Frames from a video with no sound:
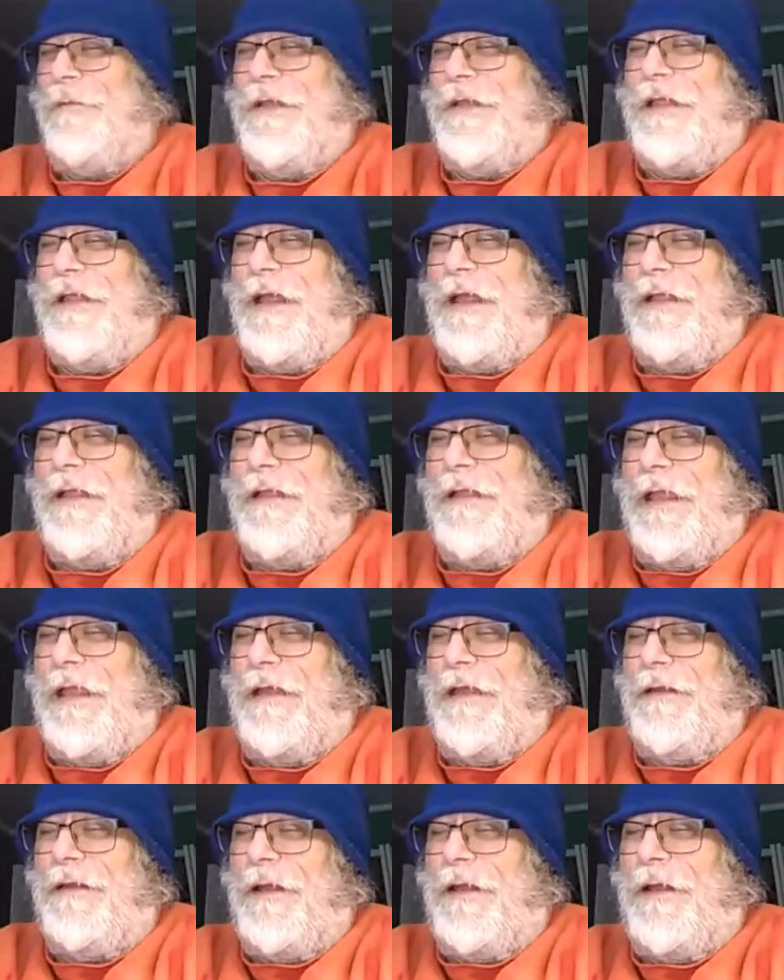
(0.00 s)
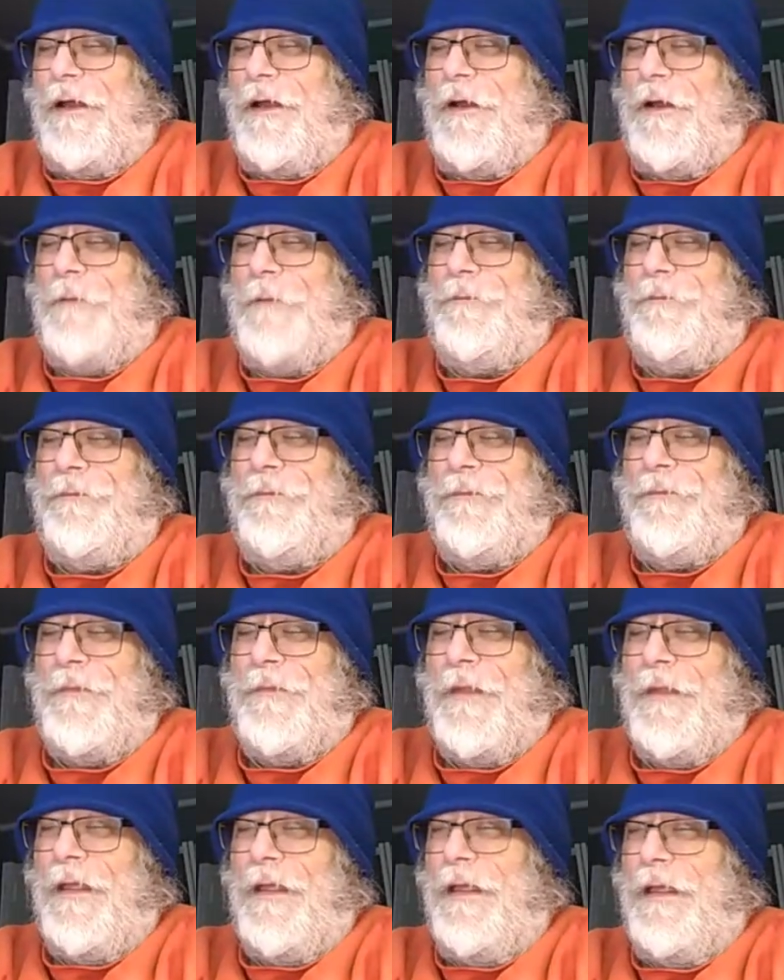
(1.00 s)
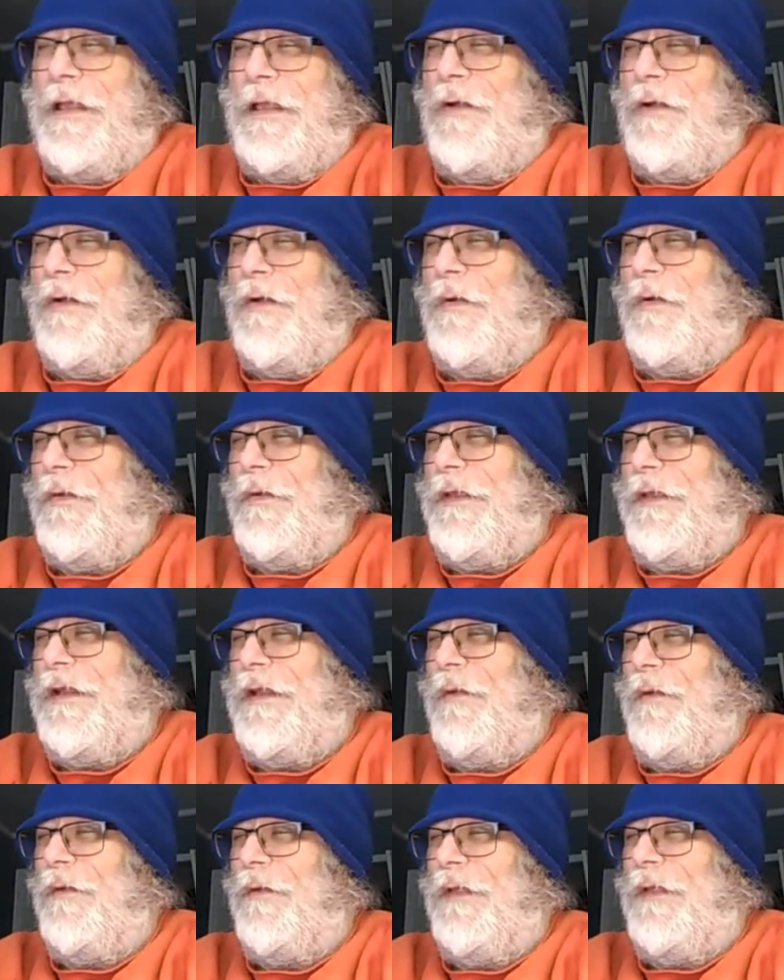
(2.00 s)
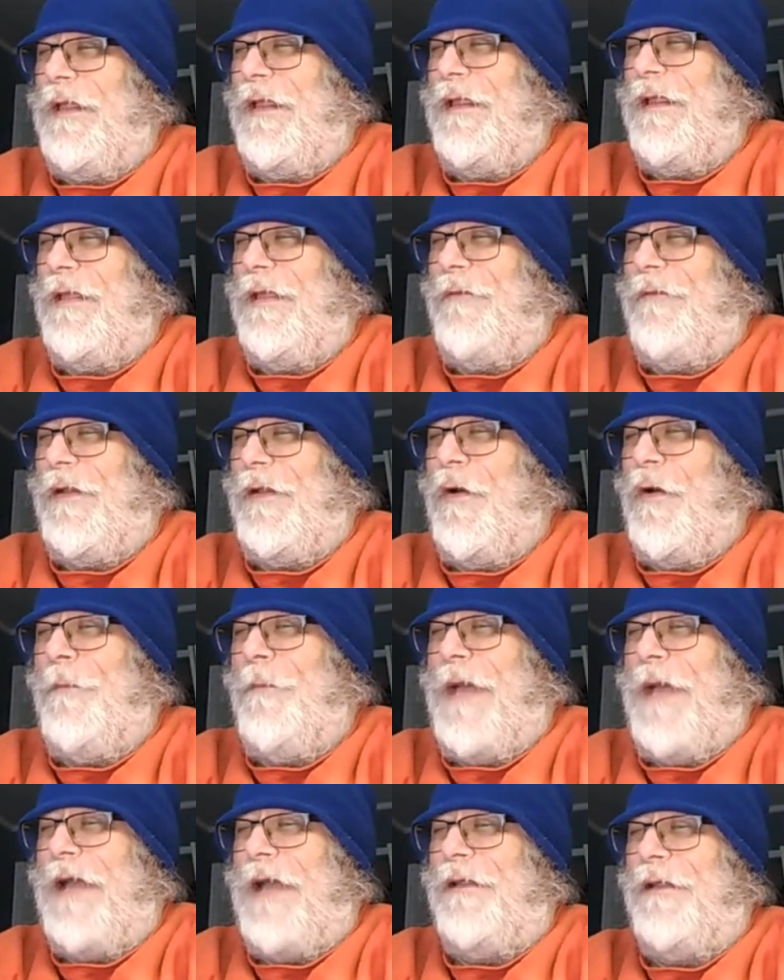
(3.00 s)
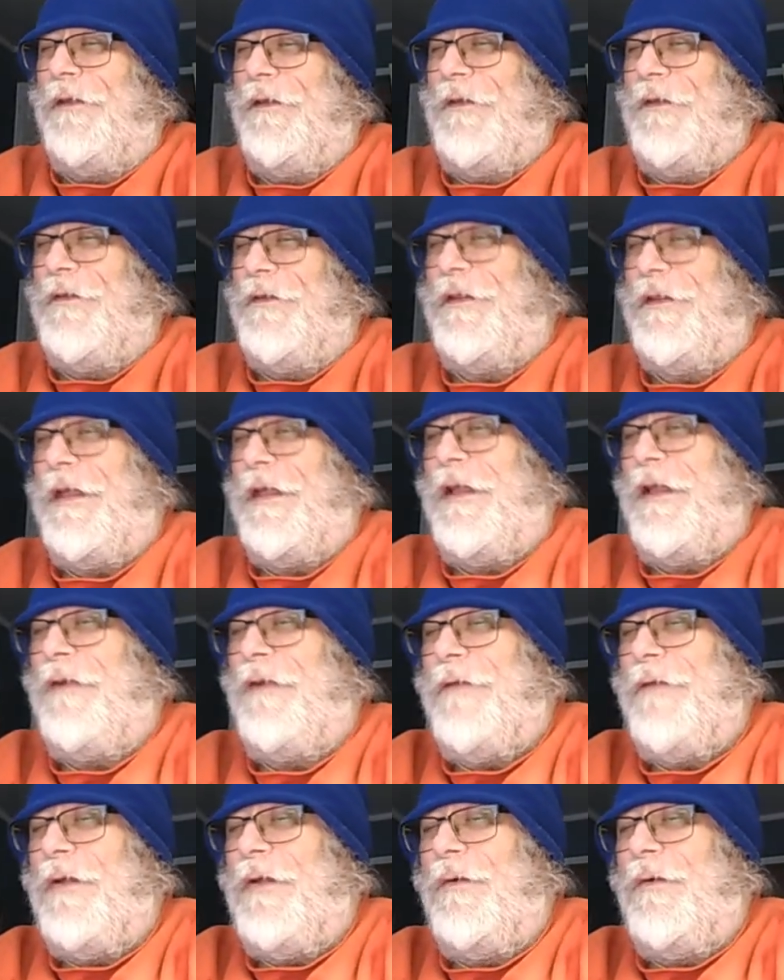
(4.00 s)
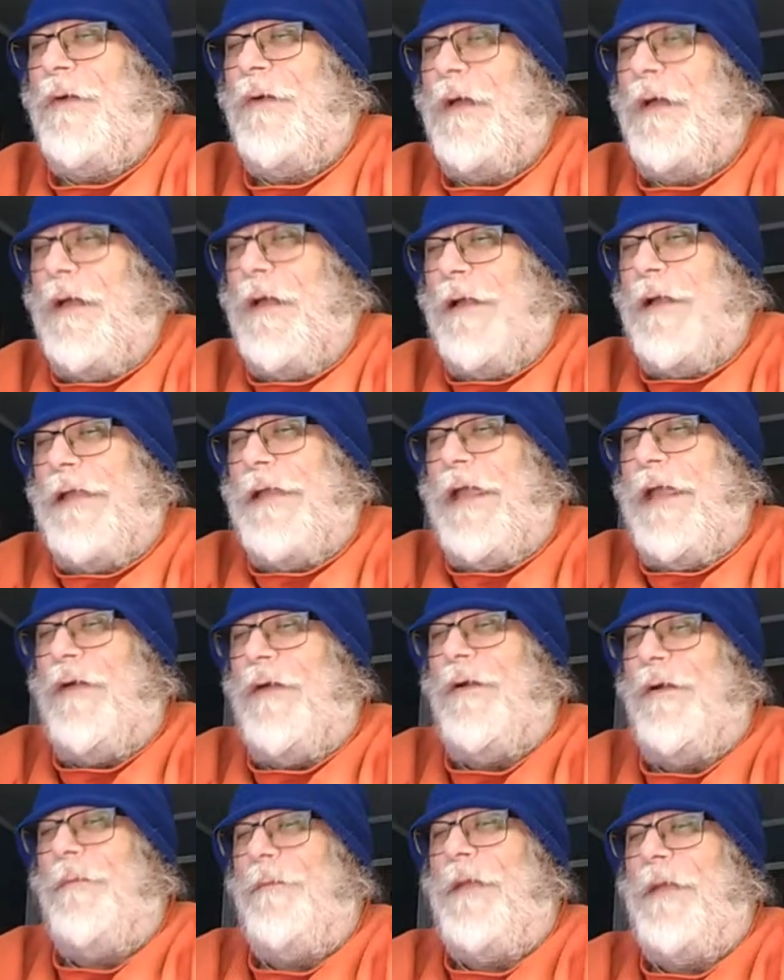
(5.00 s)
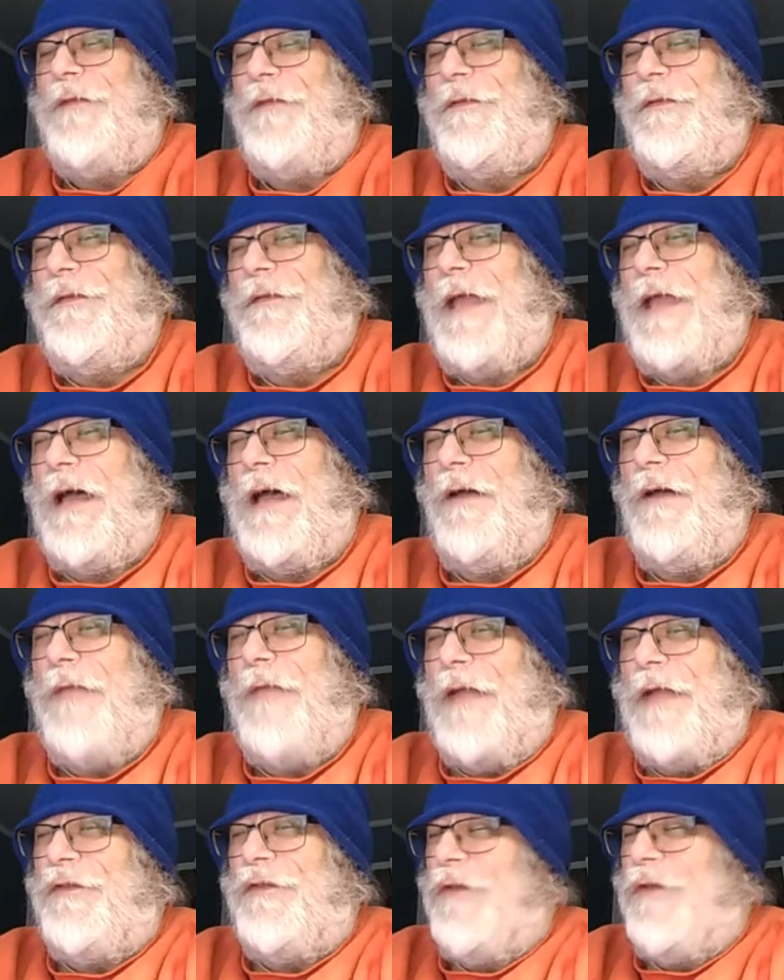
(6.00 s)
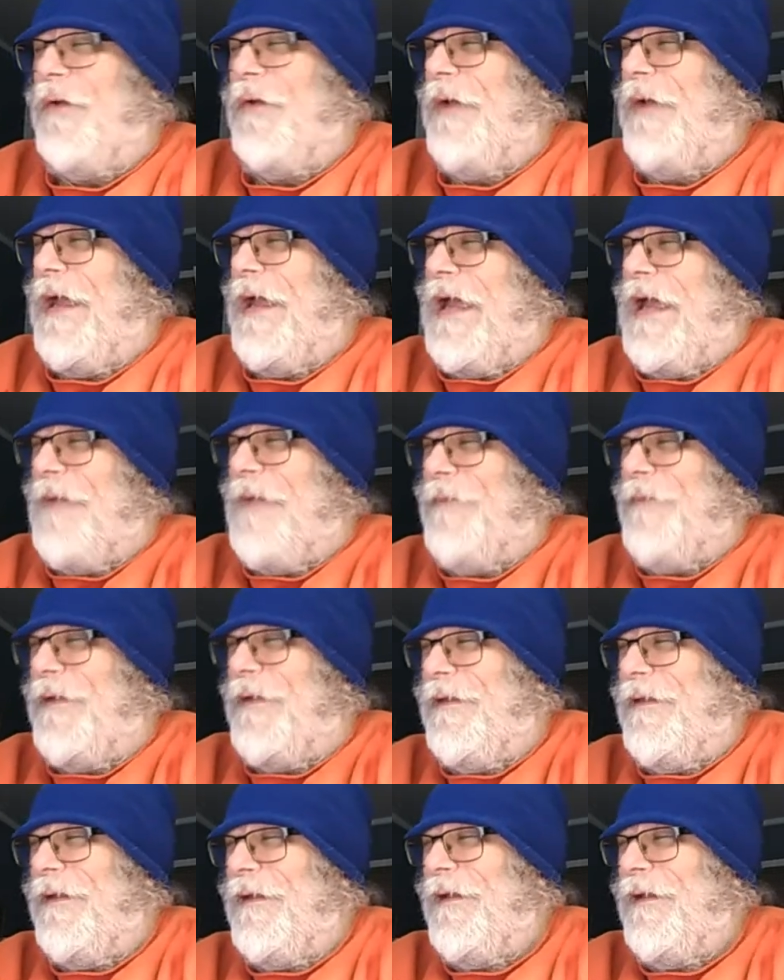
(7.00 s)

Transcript: me that and and um, you know it, you know if you go back and listen to the interview, Karen mentions how that show happened.